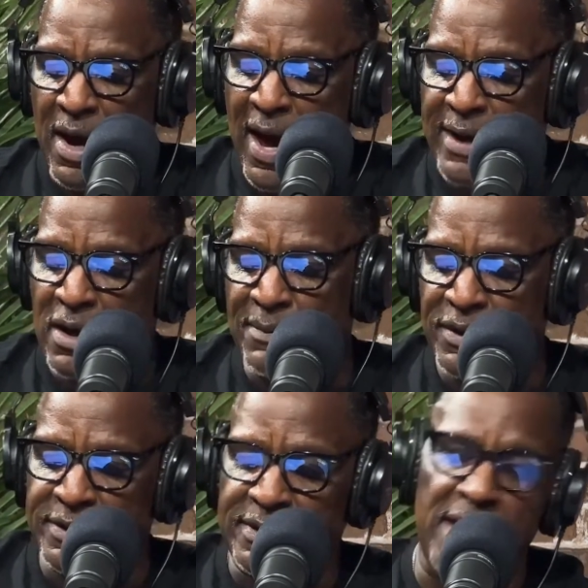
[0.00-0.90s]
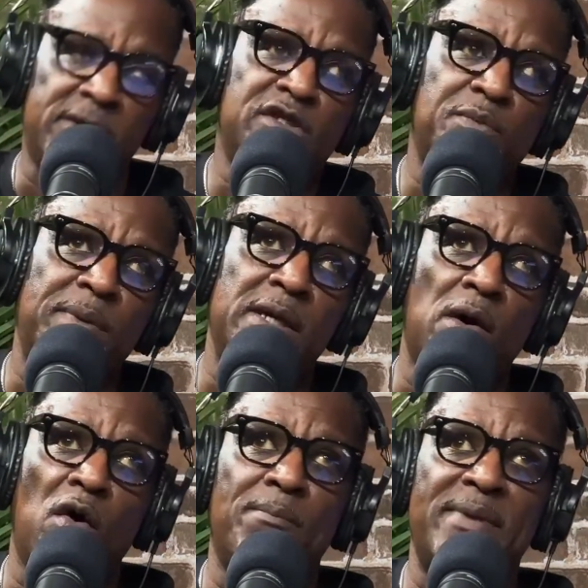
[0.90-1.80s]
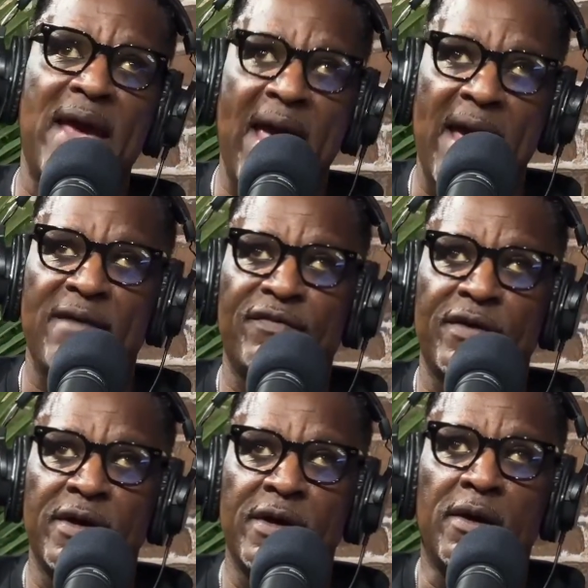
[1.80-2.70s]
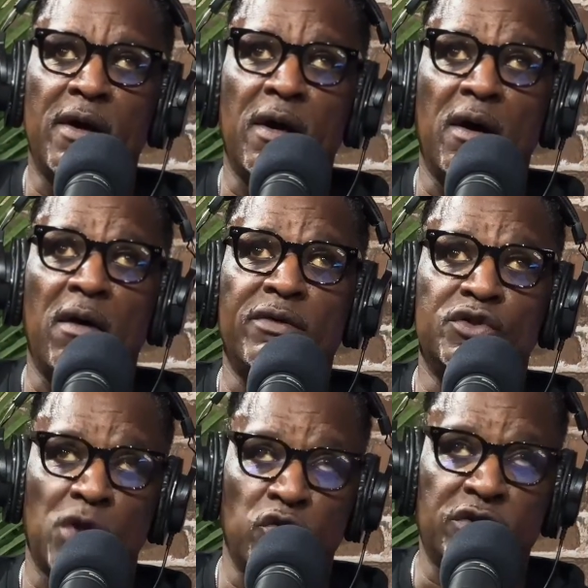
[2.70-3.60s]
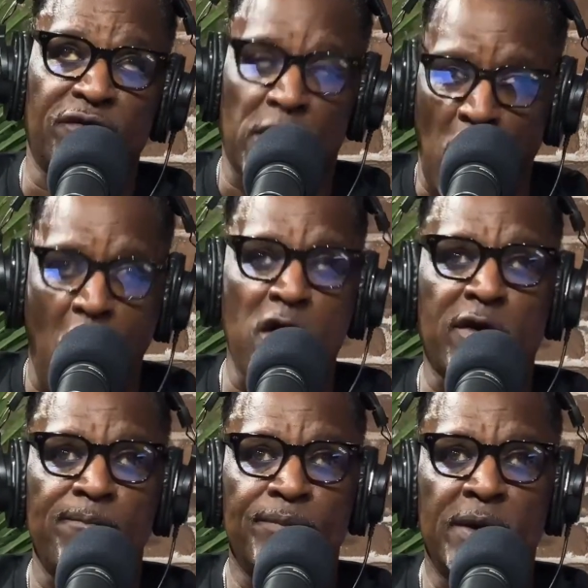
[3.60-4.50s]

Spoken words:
I come here today to speak on behalf of Joseph Clark